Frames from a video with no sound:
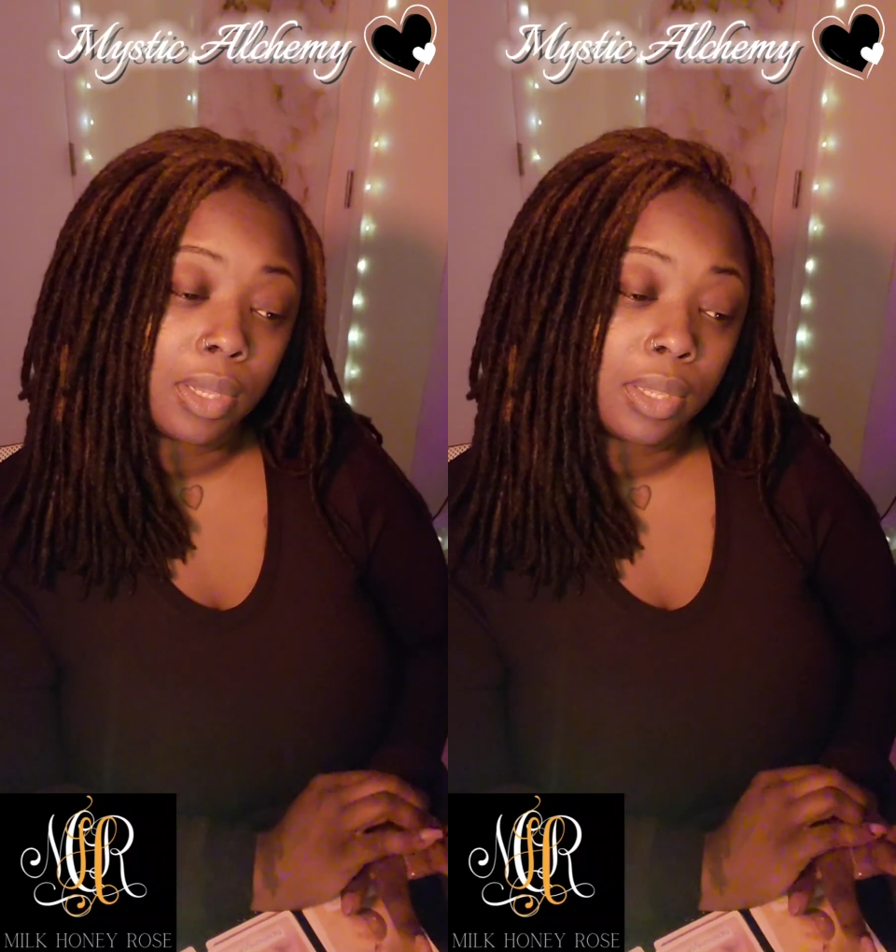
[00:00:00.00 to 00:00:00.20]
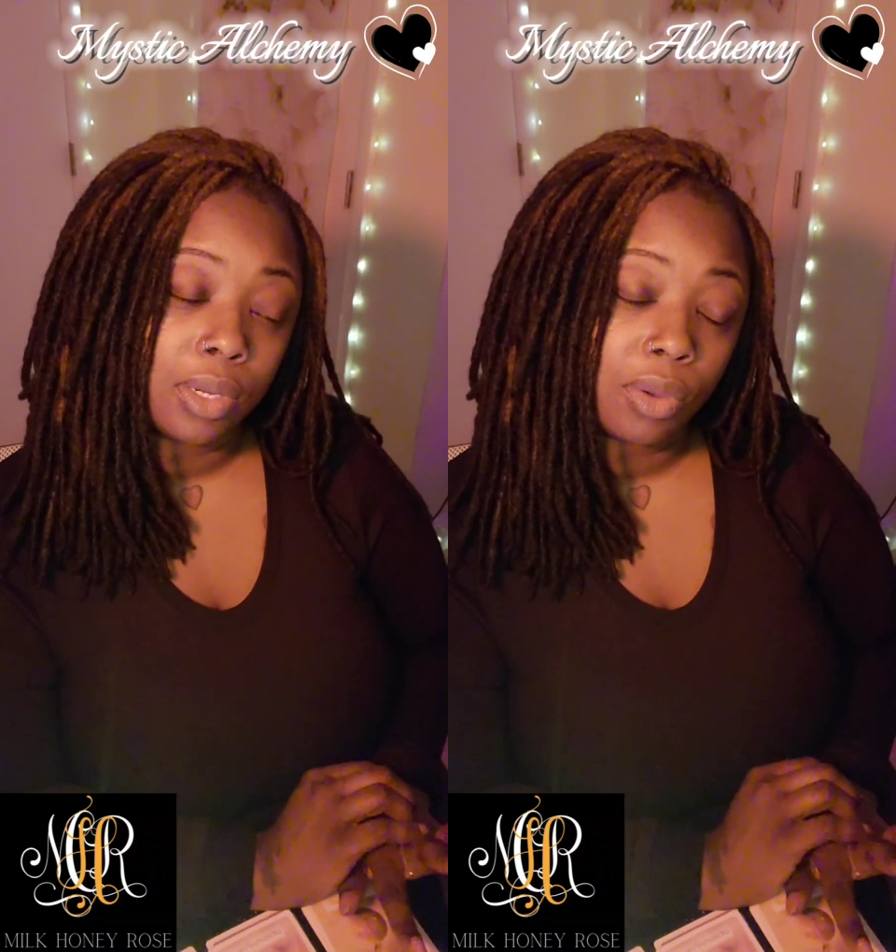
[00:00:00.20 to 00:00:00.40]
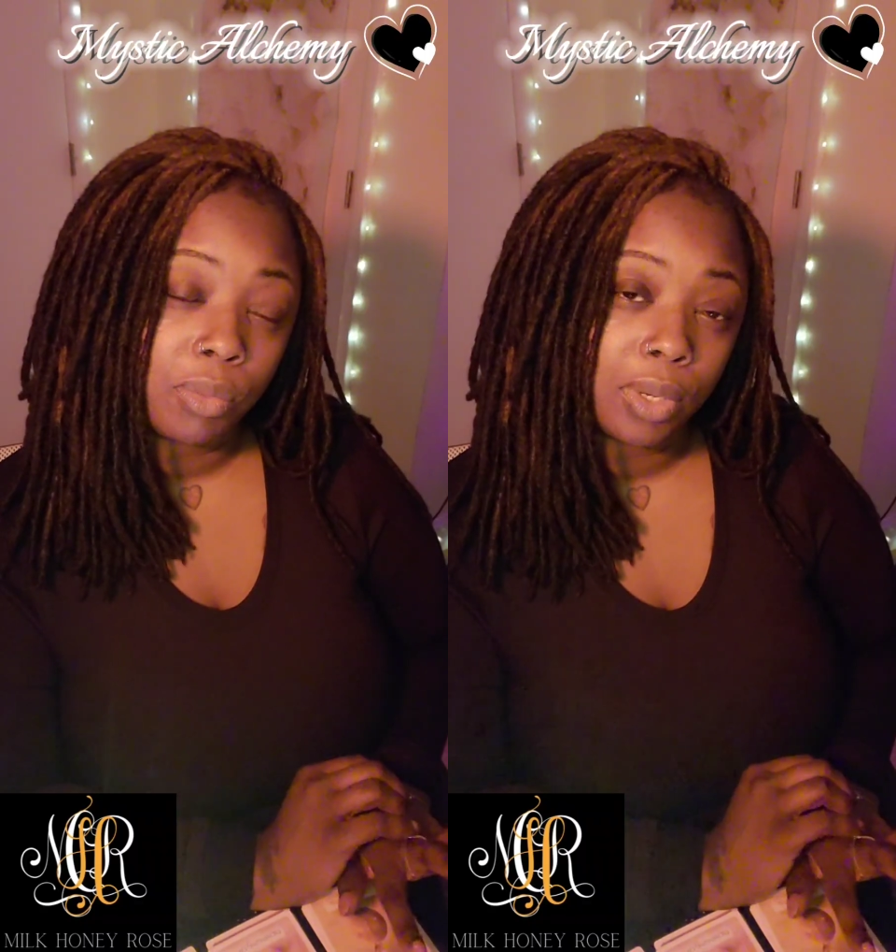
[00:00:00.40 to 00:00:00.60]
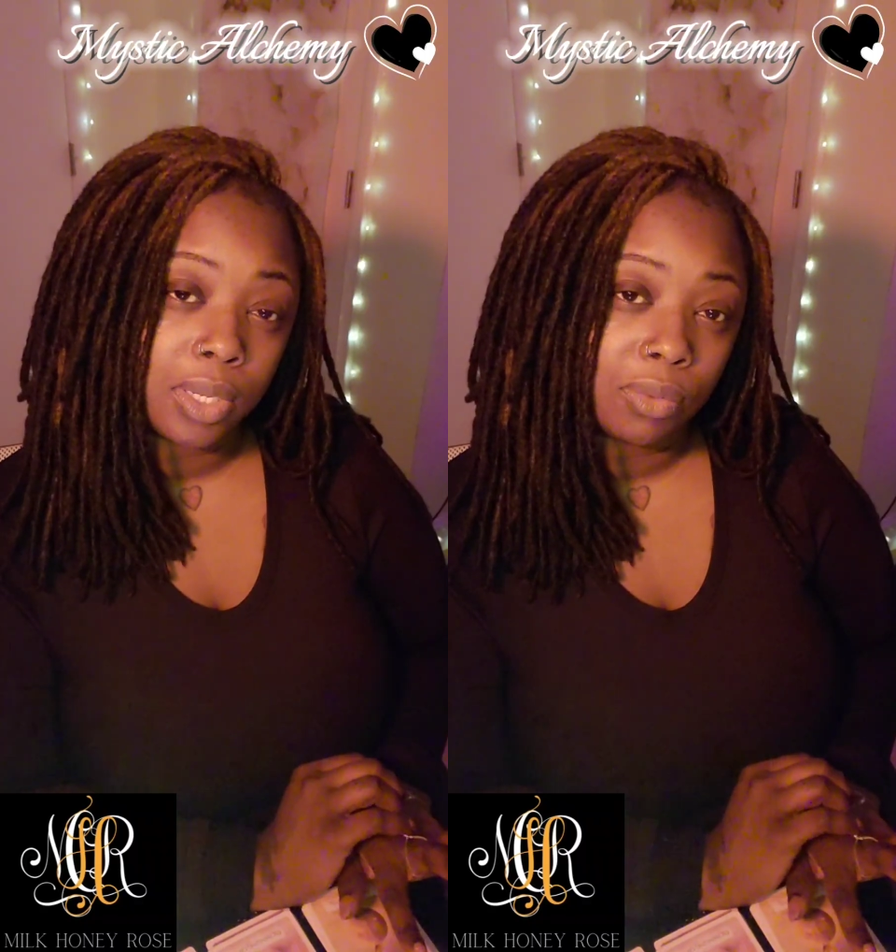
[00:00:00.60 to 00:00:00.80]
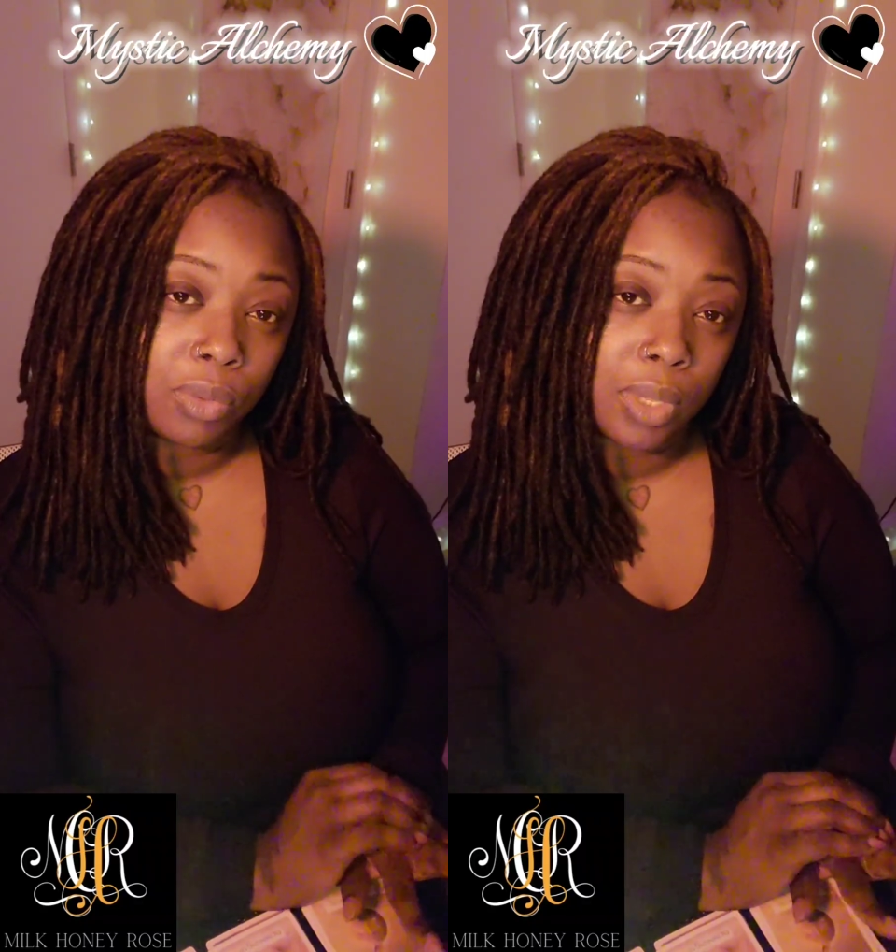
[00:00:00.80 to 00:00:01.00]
and they don't want to give you